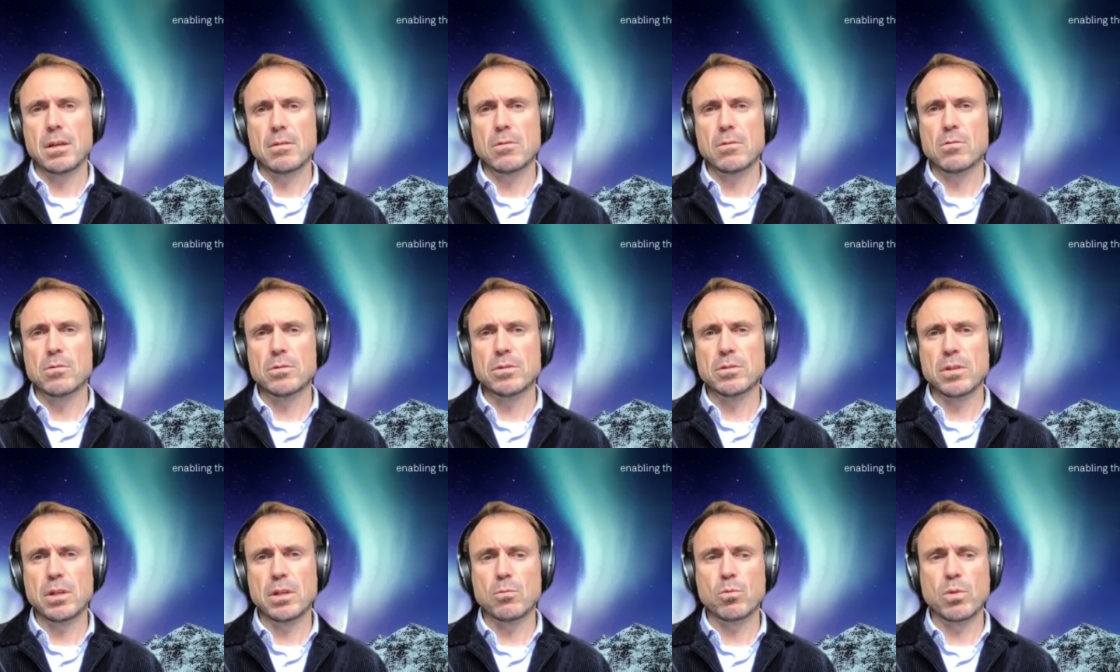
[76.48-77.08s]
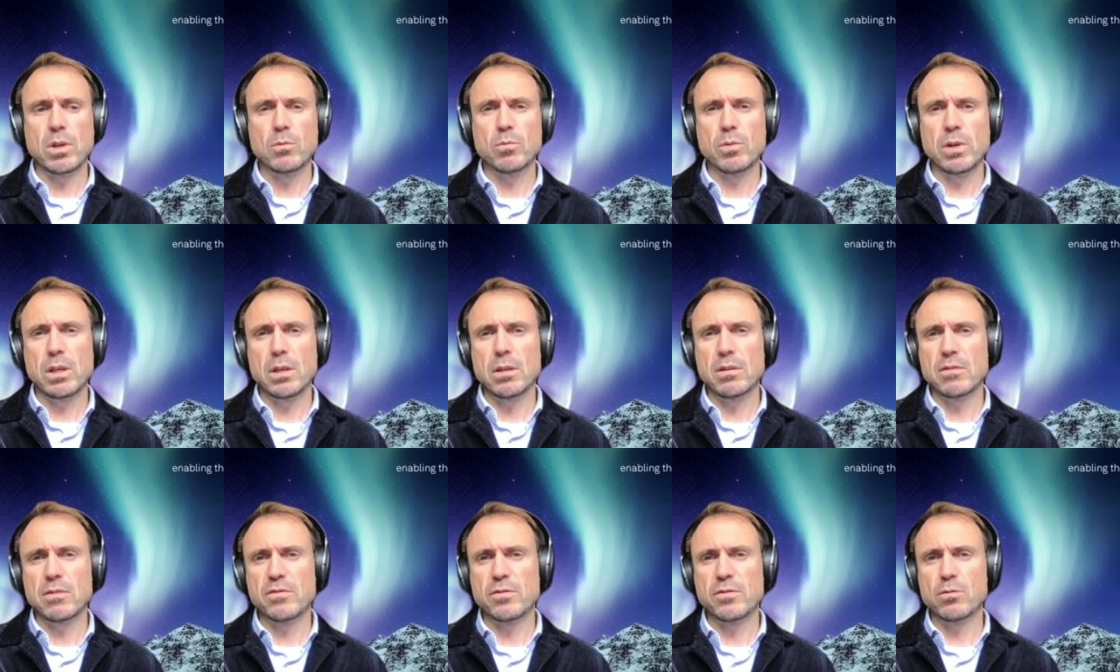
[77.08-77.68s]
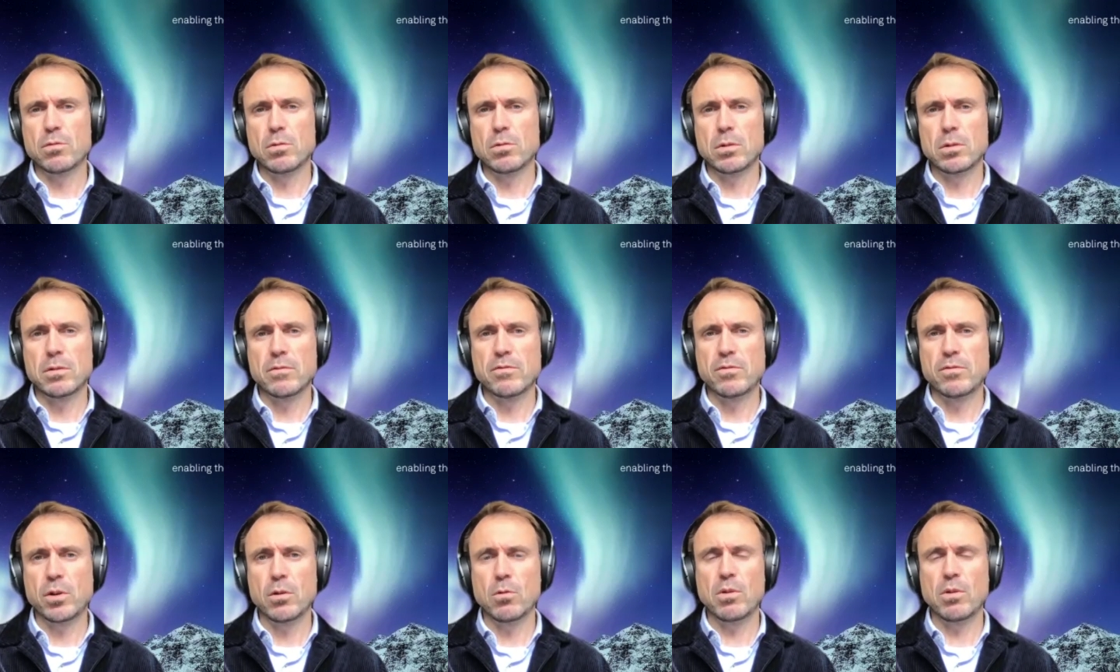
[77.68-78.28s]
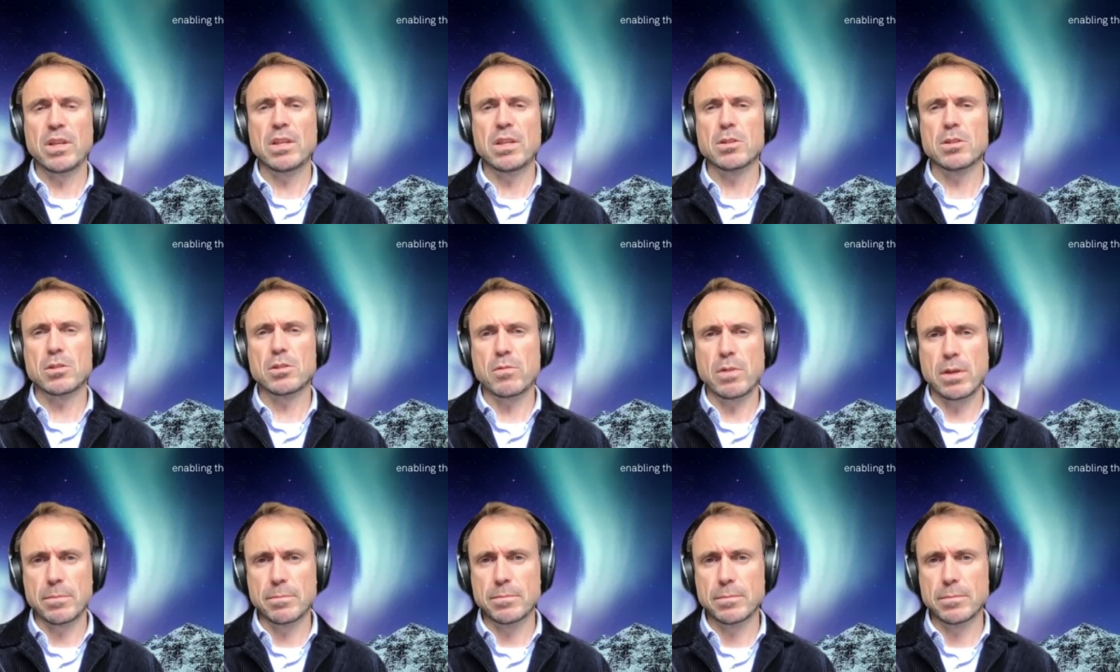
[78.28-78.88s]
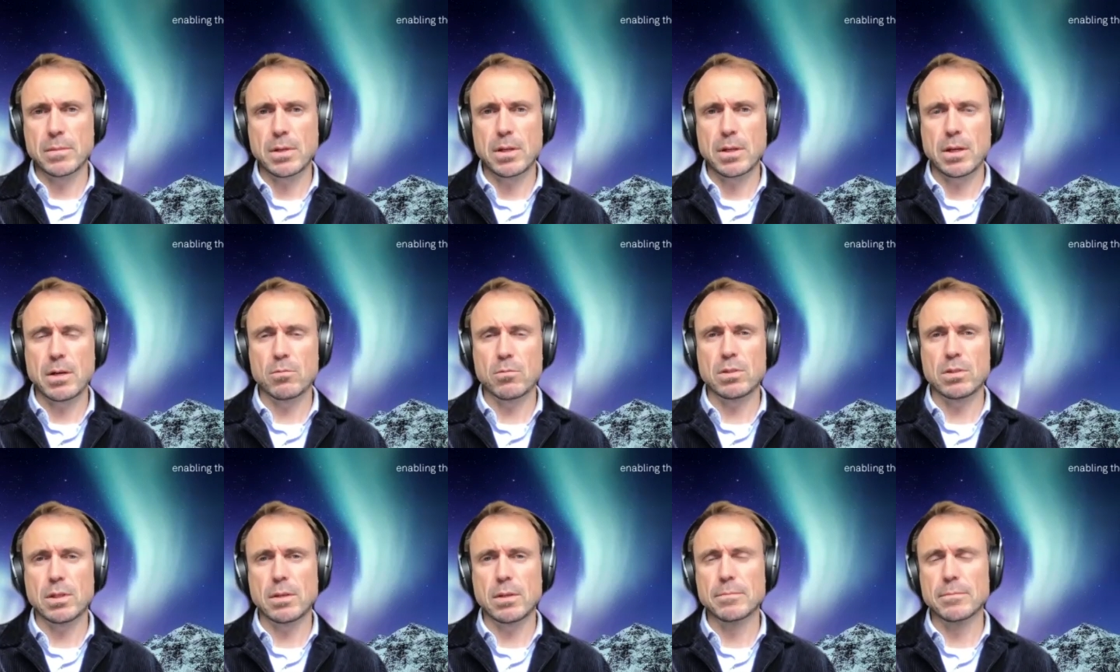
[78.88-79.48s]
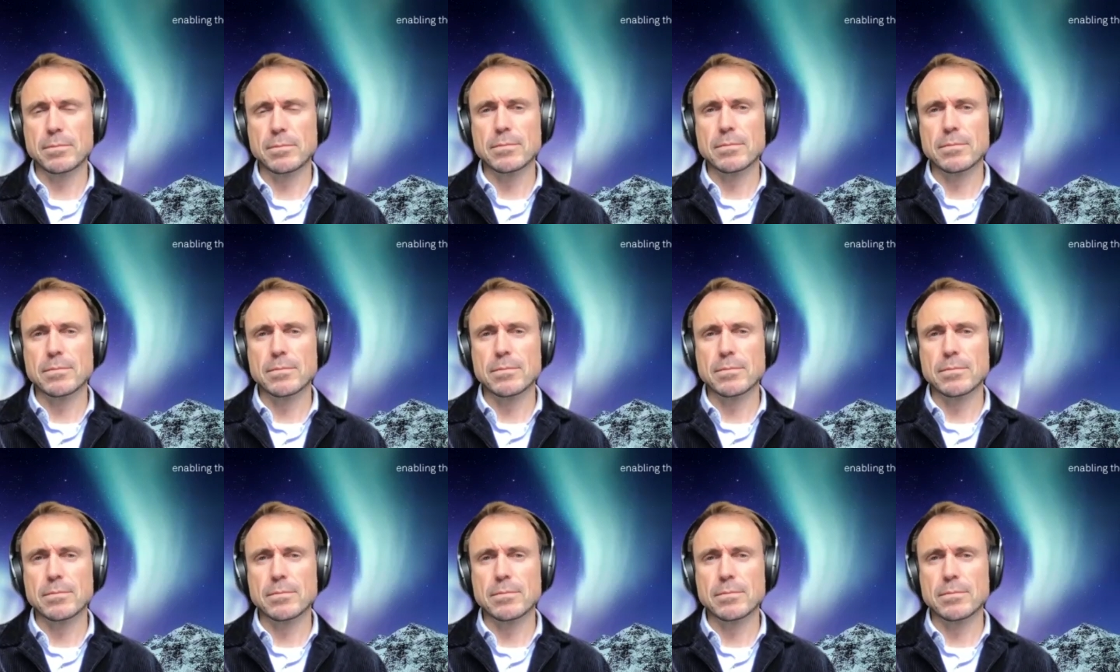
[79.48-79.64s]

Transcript: also a win-win for the whole industry, I would say.